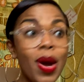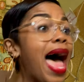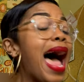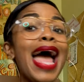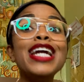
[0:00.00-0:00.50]
I
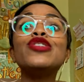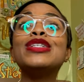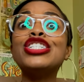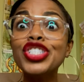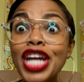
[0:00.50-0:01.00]
ain't
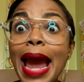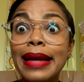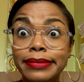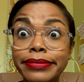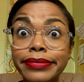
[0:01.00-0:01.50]
doing shit.
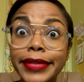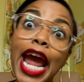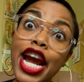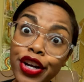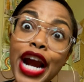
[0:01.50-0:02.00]

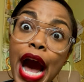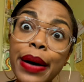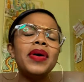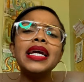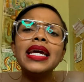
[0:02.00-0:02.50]
There you go.
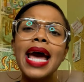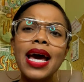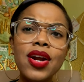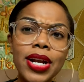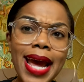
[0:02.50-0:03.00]
Pumpkin
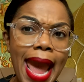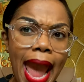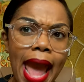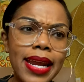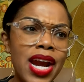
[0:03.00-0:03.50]
had on a
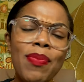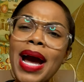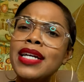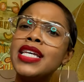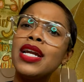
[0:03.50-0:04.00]
hat.
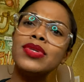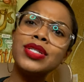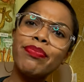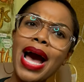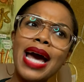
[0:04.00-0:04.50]
Everybody said it was
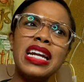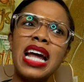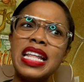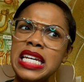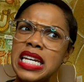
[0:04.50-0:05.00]
a bonnet.
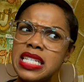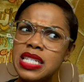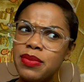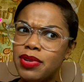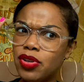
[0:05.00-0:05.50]
I think it's
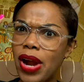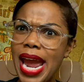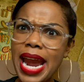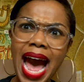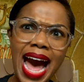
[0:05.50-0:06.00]
a
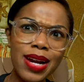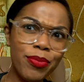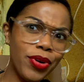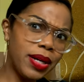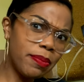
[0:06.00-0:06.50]
beret
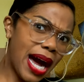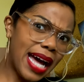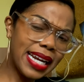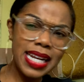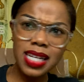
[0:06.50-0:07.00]
hybrid
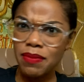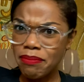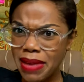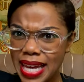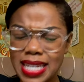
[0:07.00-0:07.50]
bonnet
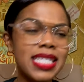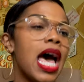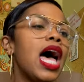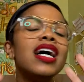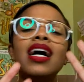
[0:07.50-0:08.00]
mix.
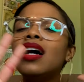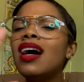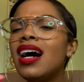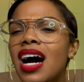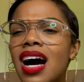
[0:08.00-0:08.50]

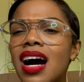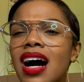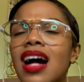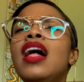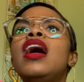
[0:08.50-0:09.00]

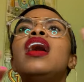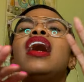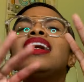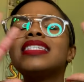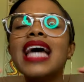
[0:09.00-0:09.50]
Uh,
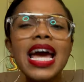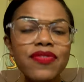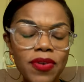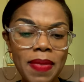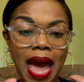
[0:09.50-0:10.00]
aside
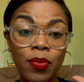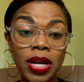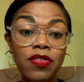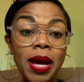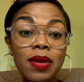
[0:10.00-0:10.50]
from that, when
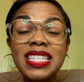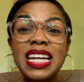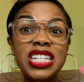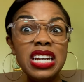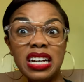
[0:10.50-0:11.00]
everybody was saying
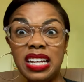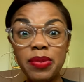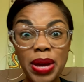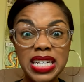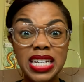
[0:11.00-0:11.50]
she could have looked
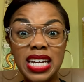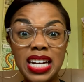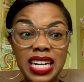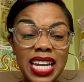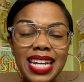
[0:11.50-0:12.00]
better, she could
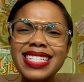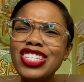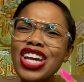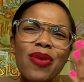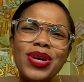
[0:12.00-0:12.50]
have done this.
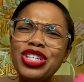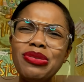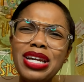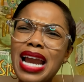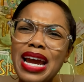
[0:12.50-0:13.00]
Child, what you
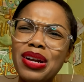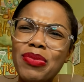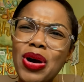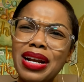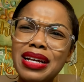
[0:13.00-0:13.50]
look like in the
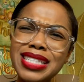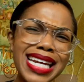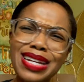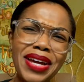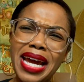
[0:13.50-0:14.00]
morning?
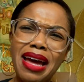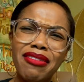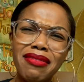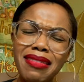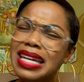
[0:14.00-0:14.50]
Shake the fuck up.
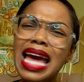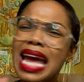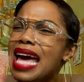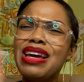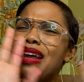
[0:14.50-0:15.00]
Okay.
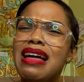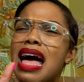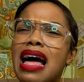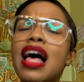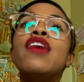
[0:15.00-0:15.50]
Uh,
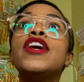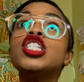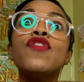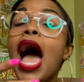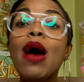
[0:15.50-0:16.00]
uh. First
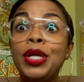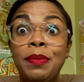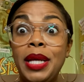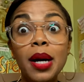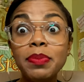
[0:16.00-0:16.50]
of all, I would have
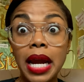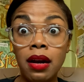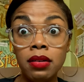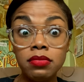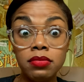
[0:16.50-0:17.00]
been up there.
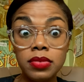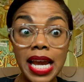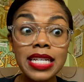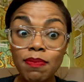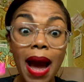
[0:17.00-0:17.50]

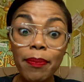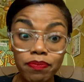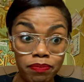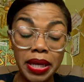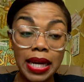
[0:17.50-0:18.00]
That's my
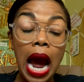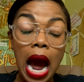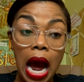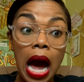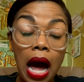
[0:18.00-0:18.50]
big
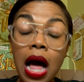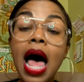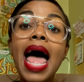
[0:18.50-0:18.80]
aha.